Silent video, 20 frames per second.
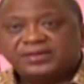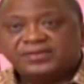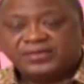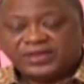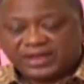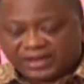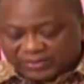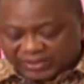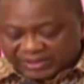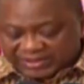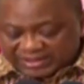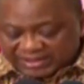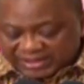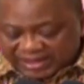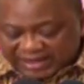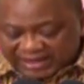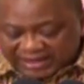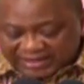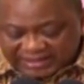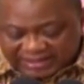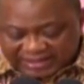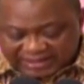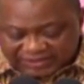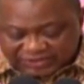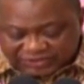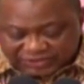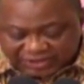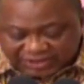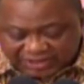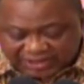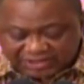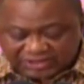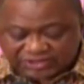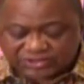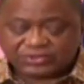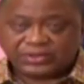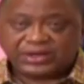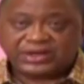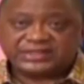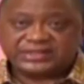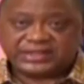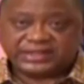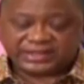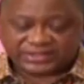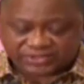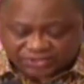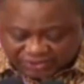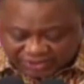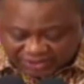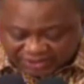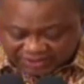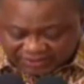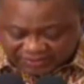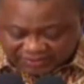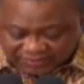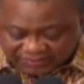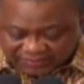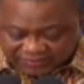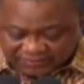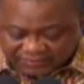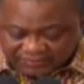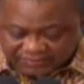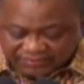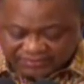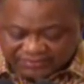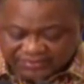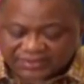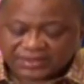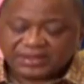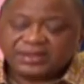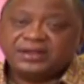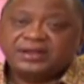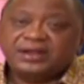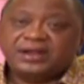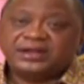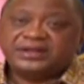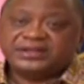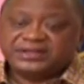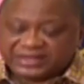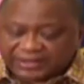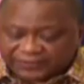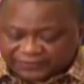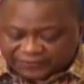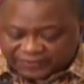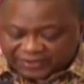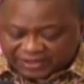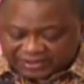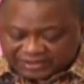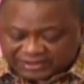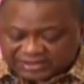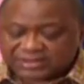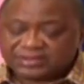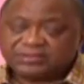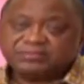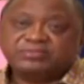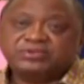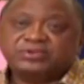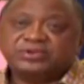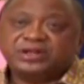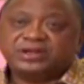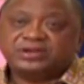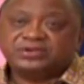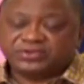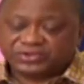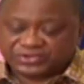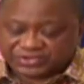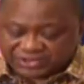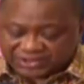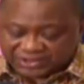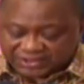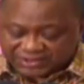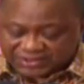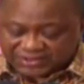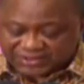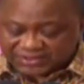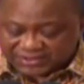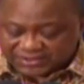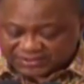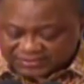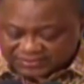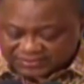They were denied entry into our territory at different border crossings.